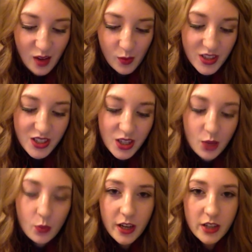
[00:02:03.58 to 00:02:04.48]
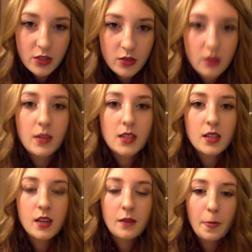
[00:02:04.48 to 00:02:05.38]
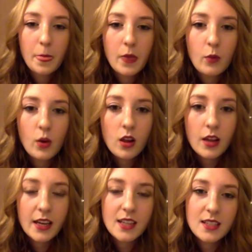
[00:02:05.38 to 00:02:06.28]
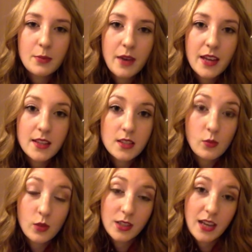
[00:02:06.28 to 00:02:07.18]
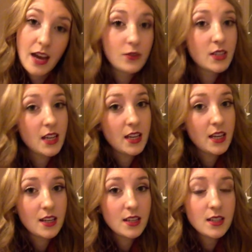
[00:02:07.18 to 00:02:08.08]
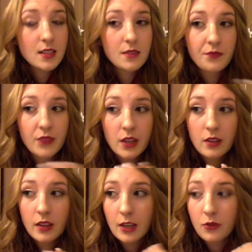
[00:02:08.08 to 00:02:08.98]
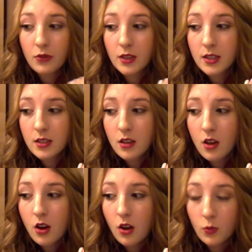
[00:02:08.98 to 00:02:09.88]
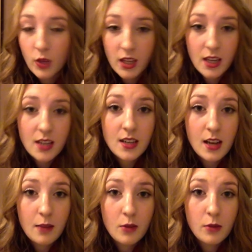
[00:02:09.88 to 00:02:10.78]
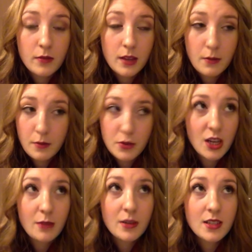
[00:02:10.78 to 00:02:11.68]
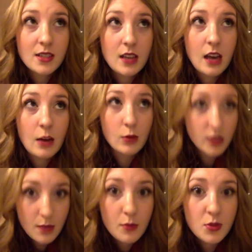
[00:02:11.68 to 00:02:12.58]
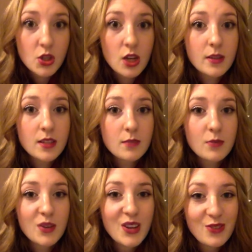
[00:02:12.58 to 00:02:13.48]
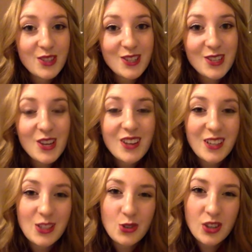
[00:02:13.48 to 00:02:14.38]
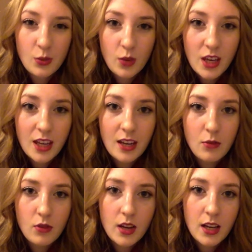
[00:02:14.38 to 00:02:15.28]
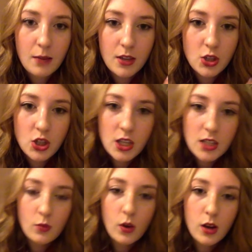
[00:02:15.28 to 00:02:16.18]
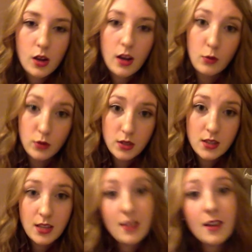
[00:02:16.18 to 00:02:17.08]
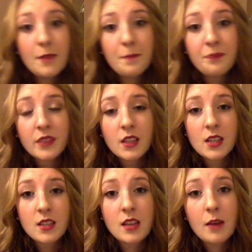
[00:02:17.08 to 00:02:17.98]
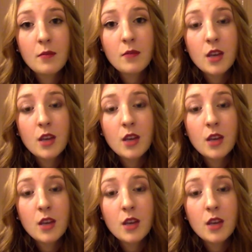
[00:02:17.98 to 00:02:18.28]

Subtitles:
what do you wear during me time? Well, I guess it depends on what kind of day it is. Like, if it's on weekend and I'm in my pajamas, I will stay in my pajamas. But if it's like during the week and I'm already in my jeans and whatnot, I will stay in them because I'm